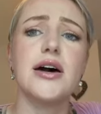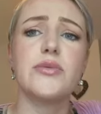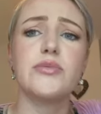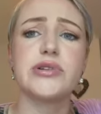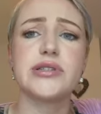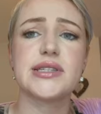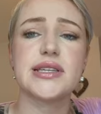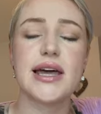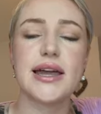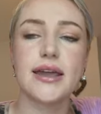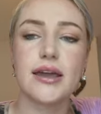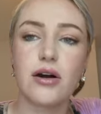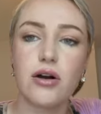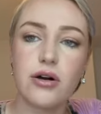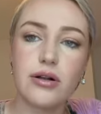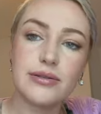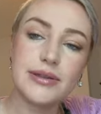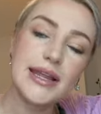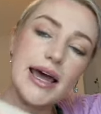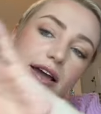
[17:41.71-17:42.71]
but it's like
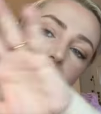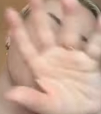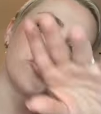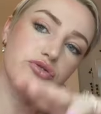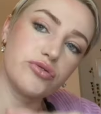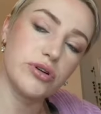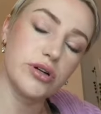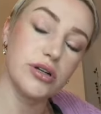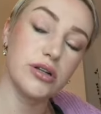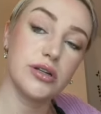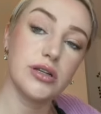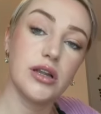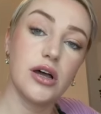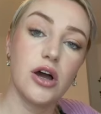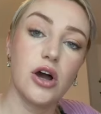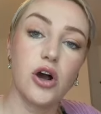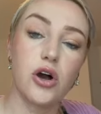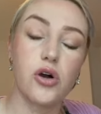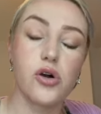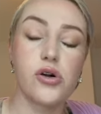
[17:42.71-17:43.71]
all natural,
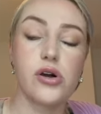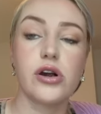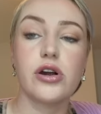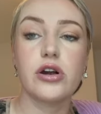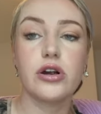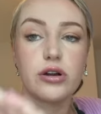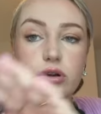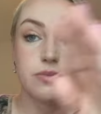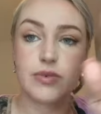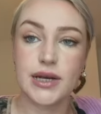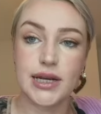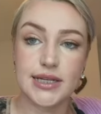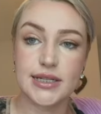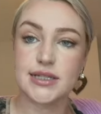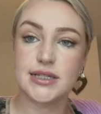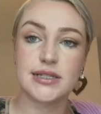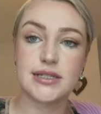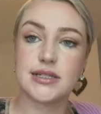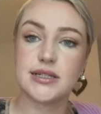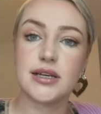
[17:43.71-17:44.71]
or
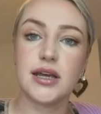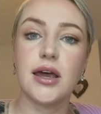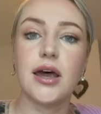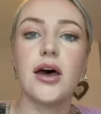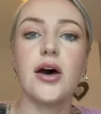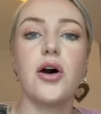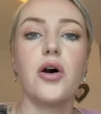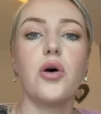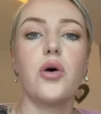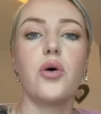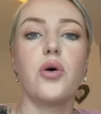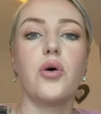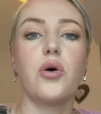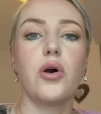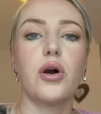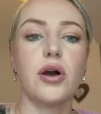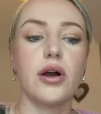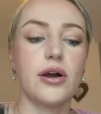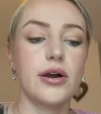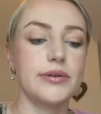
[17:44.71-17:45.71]
herbalist,
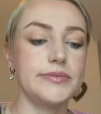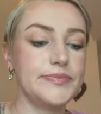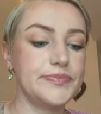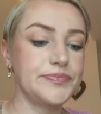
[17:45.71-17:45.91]
or